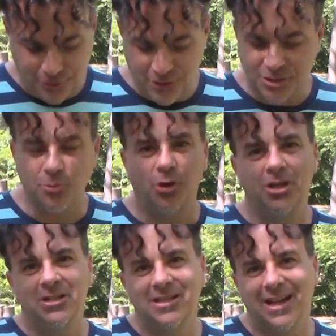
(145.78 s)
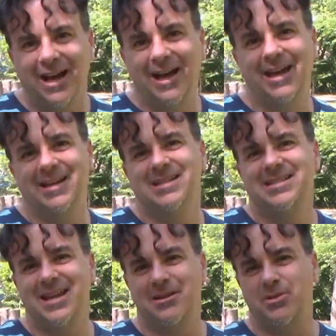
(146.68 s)
this one I
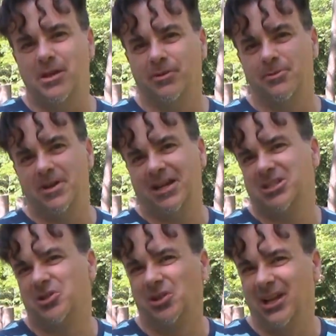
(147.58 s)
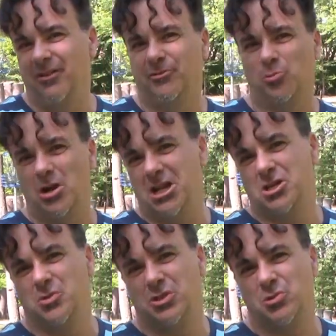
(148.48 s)
tend to be able to make a turn left, right,
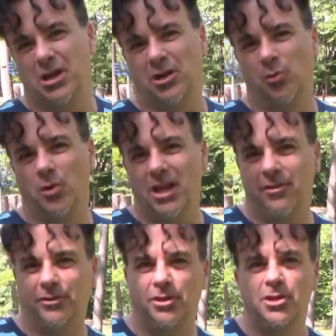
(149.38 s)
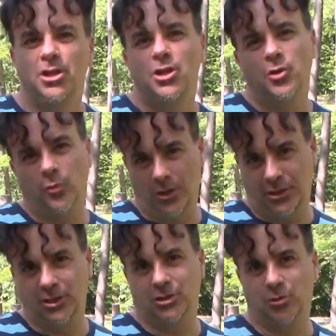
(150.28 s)
go straight, or whatever,
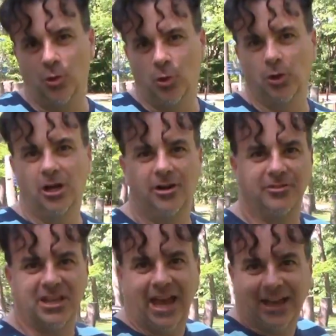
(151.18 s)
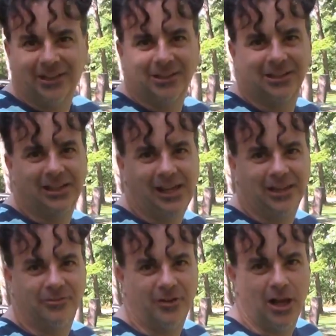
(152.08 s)
with control of the angle
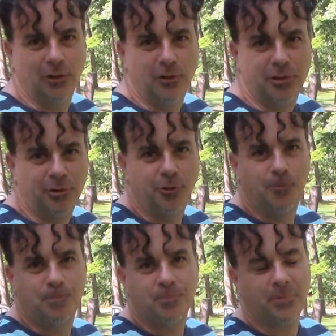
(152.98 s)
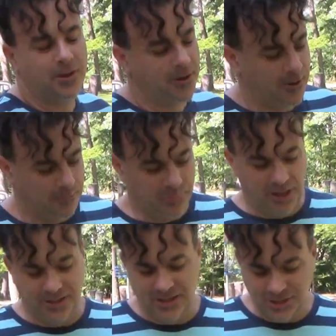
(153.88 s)
and the follow through.
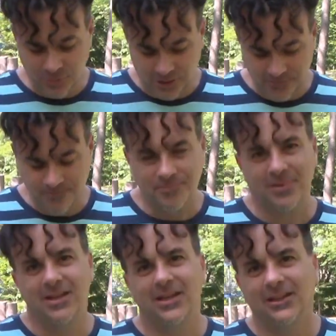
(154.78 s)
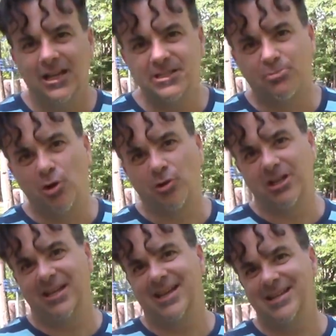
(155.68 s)
But this one, less
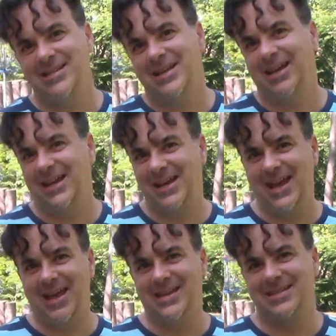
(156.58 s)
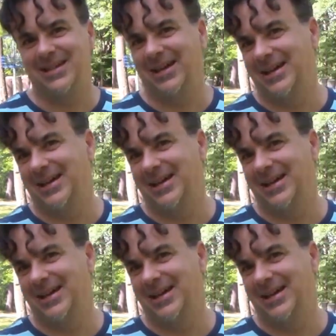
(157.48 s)
broken in and